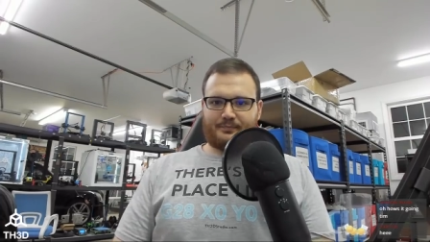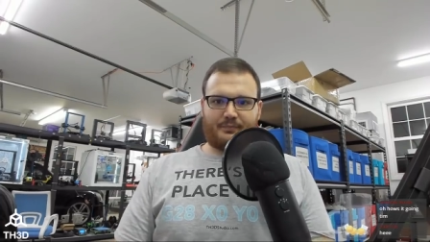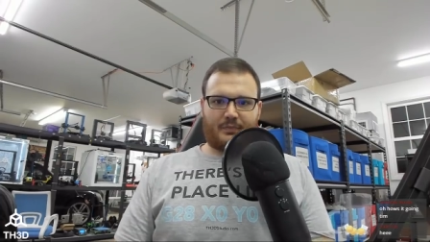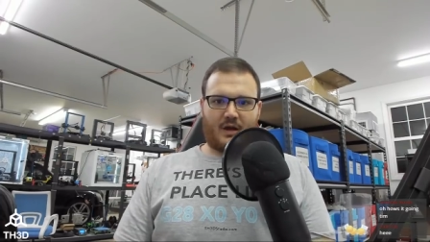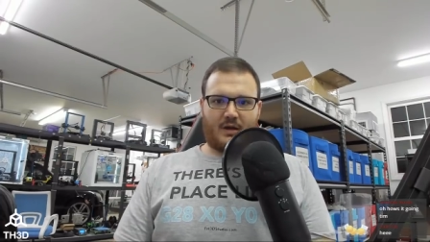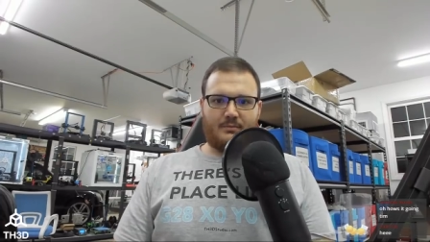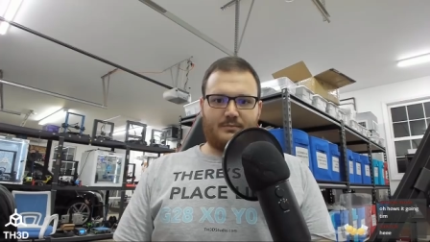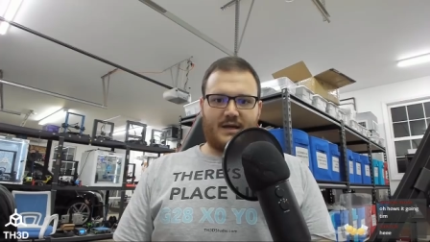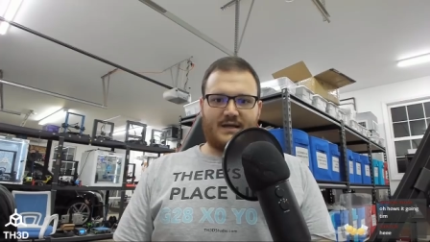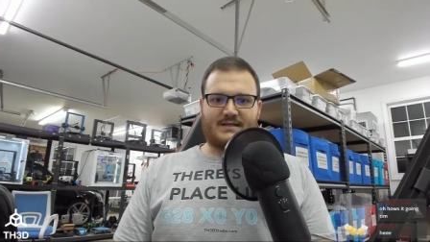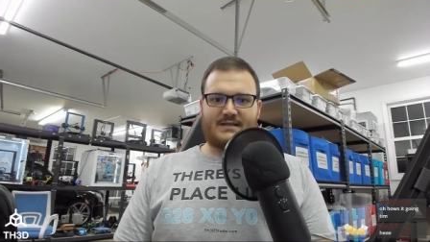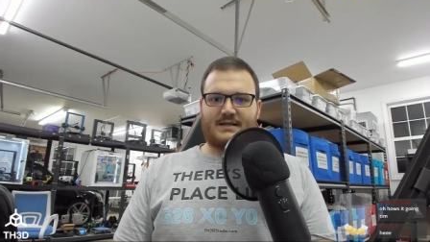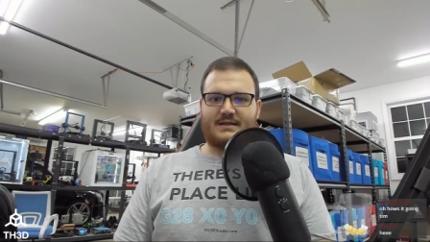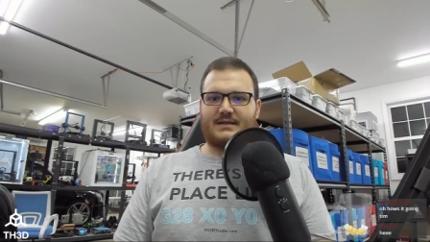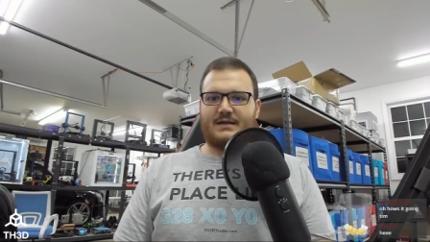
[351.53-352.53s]

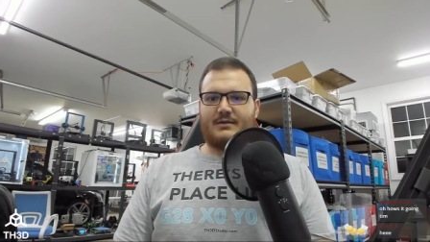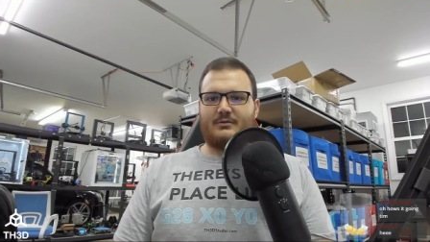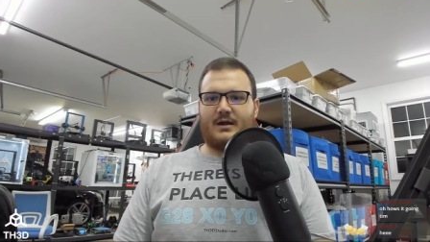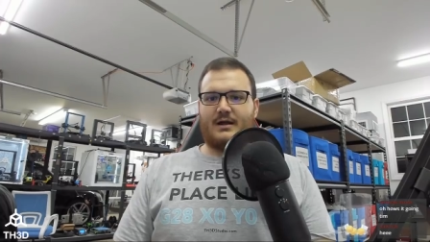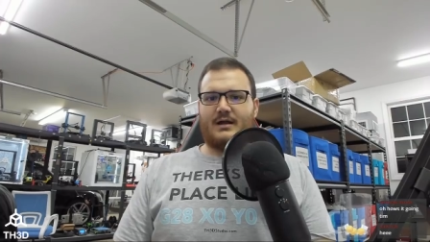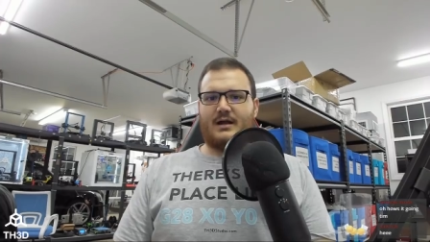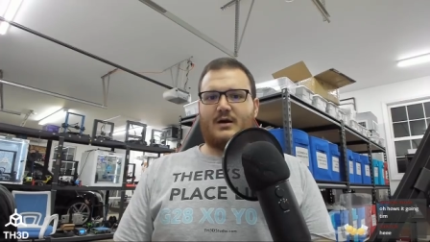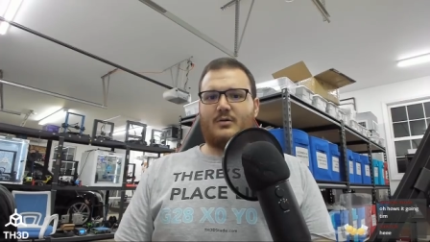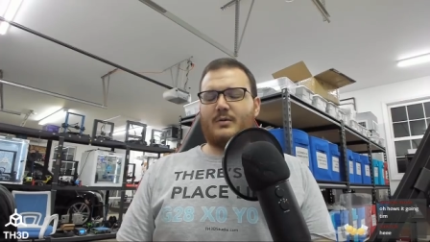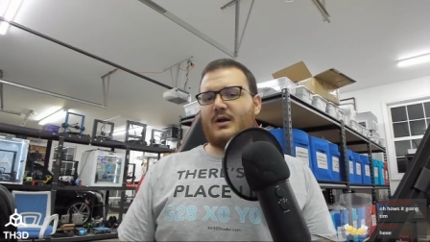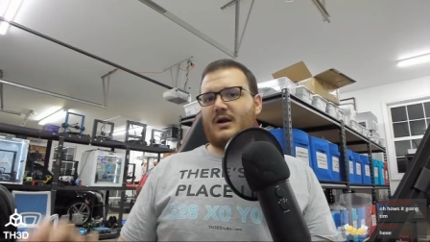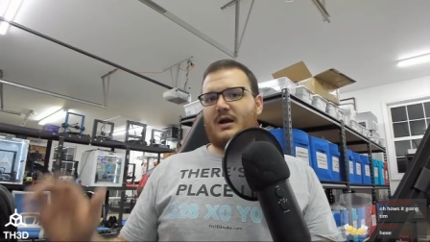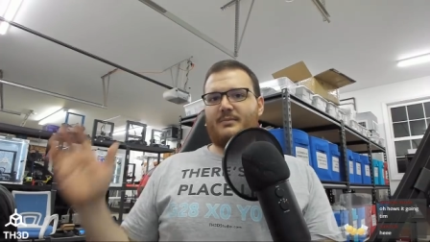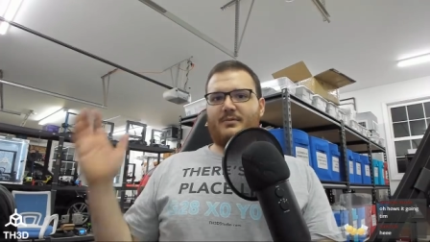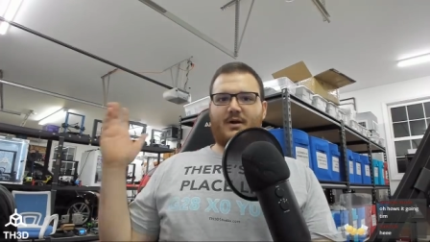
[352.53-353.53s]
basically right now we are
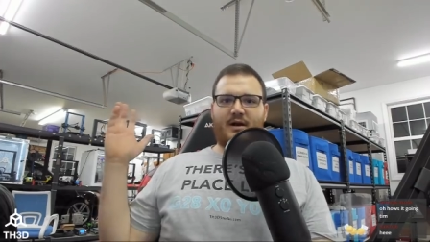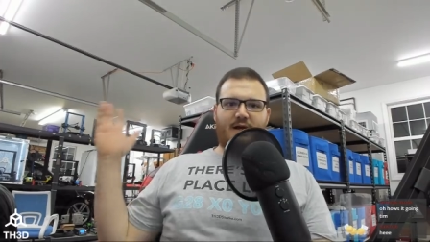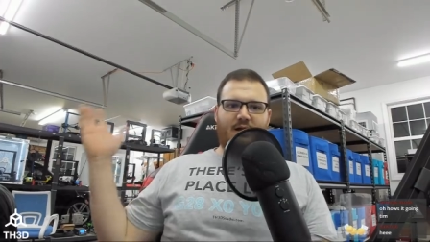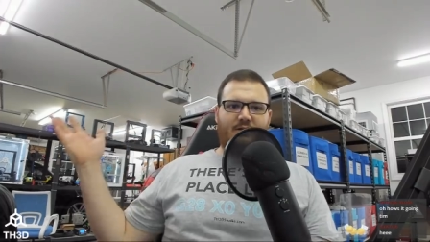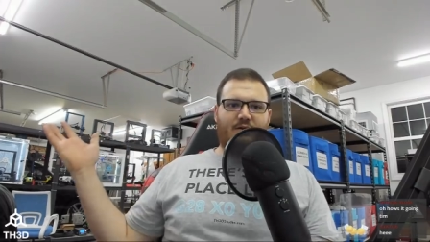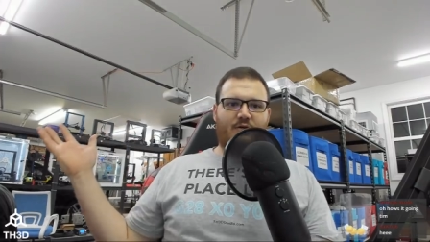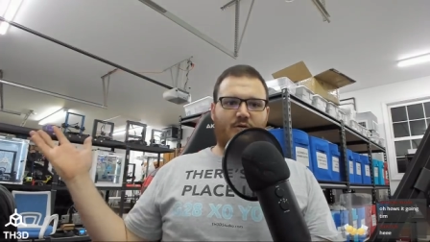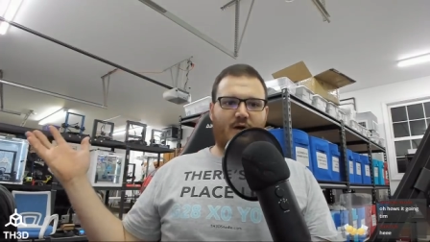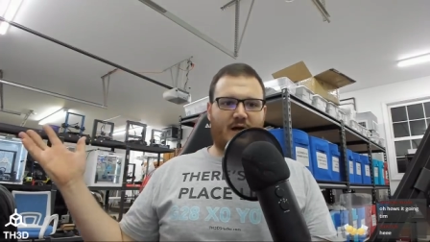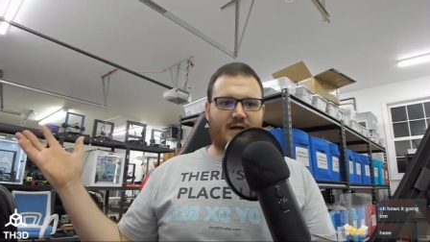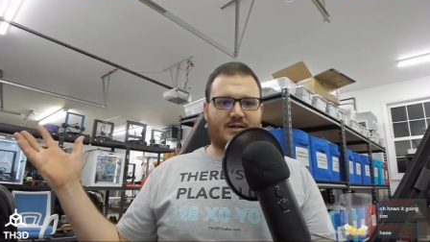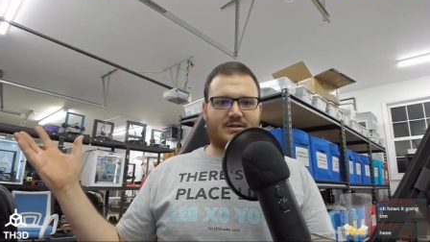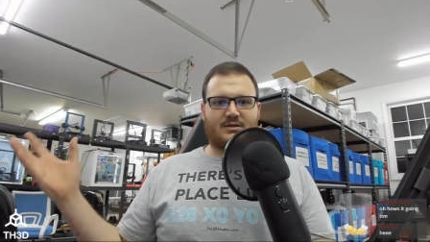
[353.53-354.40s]
operating out of the garage.